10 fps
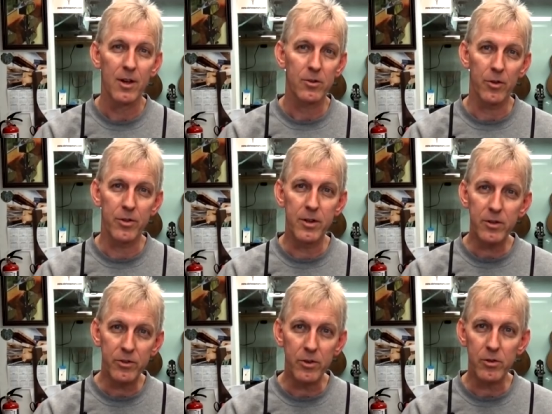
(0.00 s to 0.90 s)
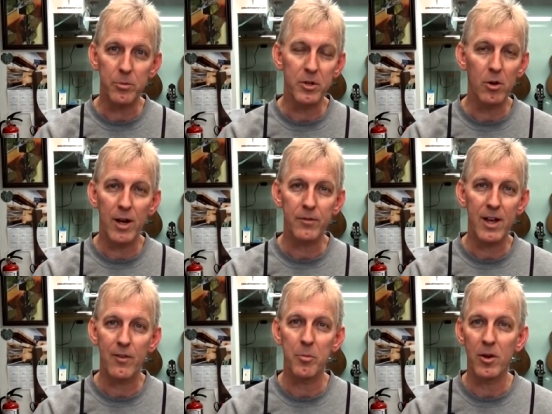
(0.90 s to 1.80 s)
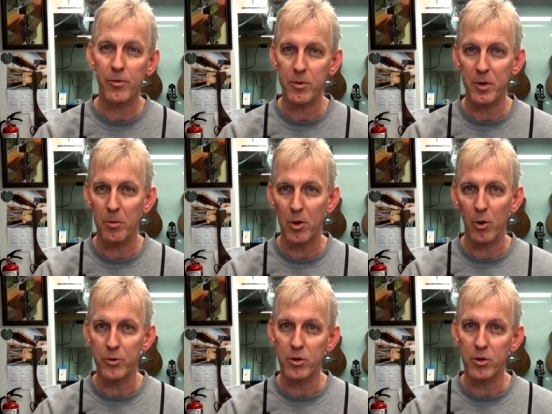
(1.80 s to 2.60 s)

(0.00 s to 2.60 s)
So this system, you don't have to have a male-female mold.